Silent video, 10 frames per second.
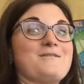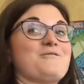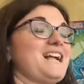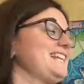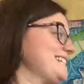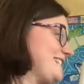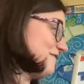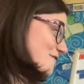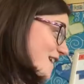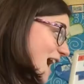Right, it's
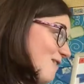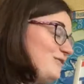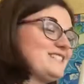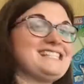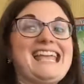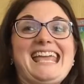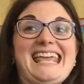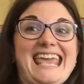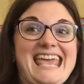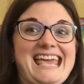a vowel
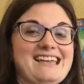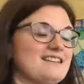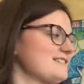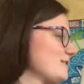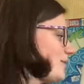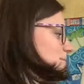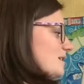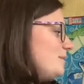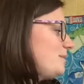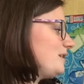saying I. So I'm
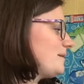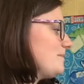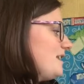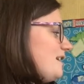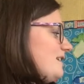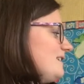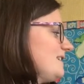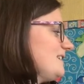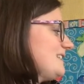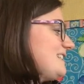going to pull up the
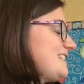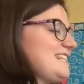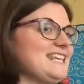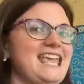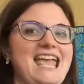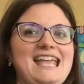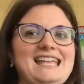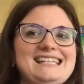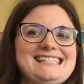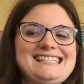CK.
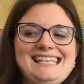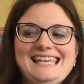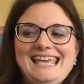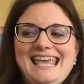Sick.